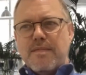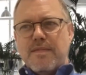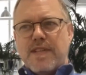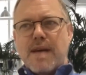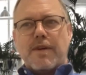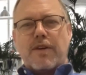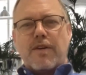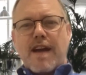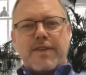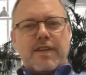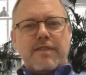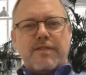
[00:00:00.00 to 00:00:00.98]

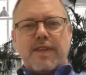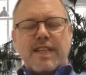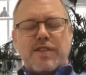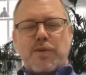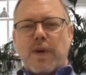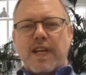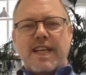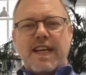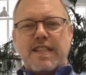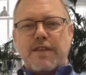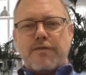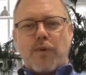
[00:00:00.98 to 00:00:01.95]
demographic of like
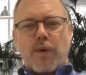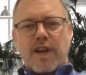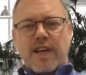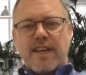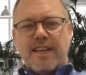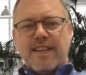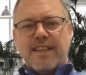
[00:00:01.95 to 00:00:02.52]
28 to 40.